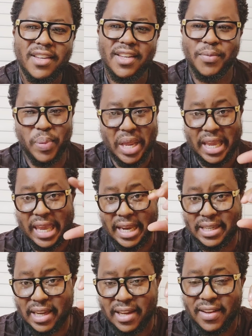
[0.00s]

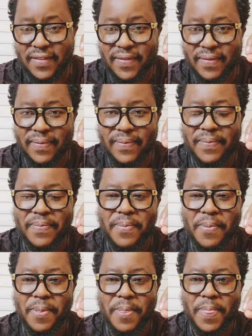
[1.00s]
Berekete
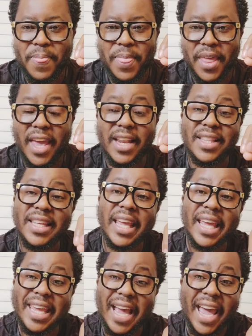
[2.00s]
and
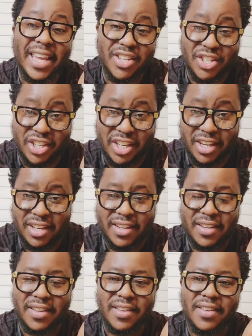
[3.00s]
the AIG
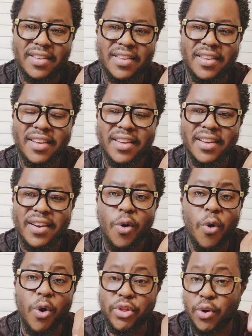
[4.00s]

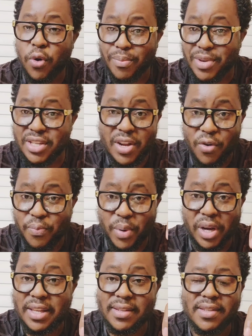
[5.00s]
or the Commissioner of
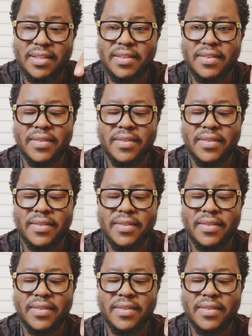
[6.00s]
Police.